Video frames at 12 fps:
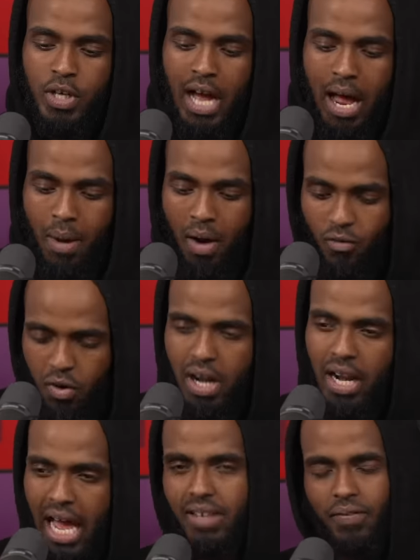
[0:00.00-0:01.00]
you? Do you know I, I
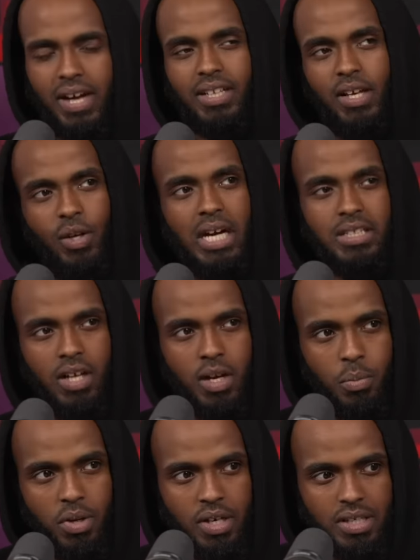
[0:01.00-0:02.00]
really like the fact that you guys
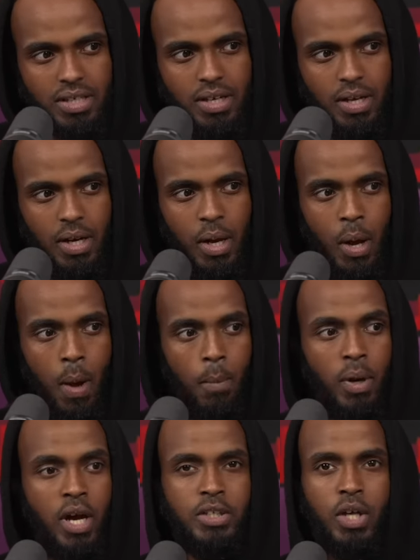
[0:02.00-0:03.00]
started a podcast?
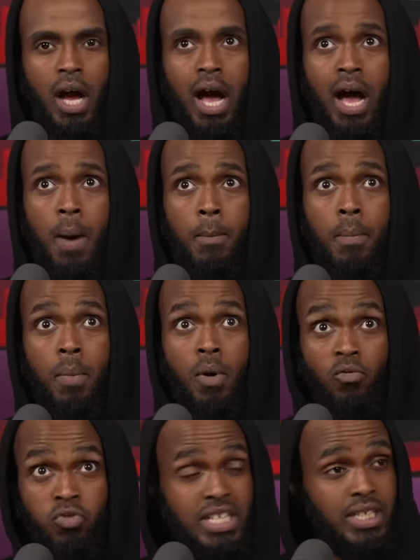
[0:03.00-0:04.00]
Right. Because
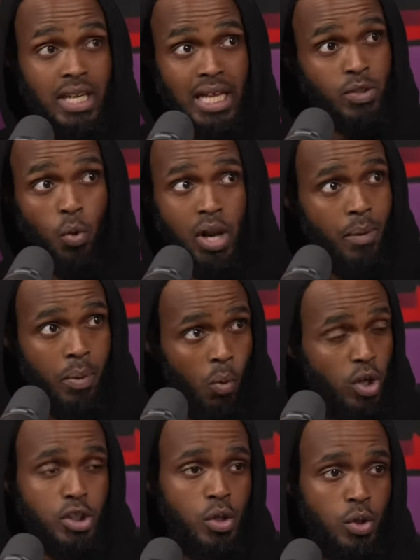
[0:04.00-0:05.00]
um, recently that's all I've
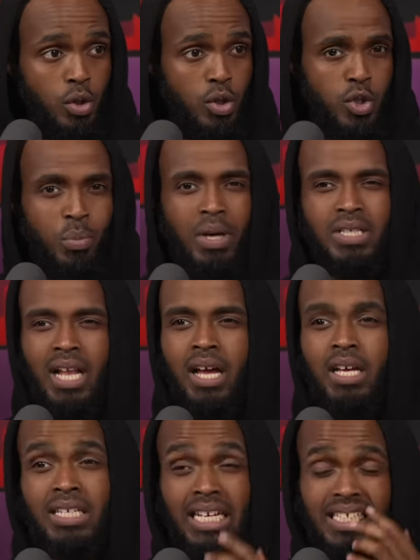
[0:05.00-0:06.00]
been watching on YouTube, but it's
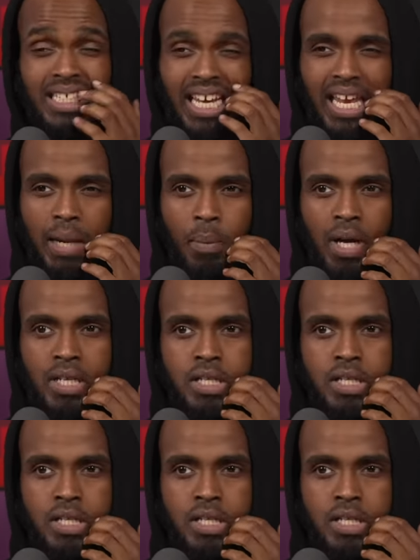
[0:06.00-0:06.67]
like it gets sickening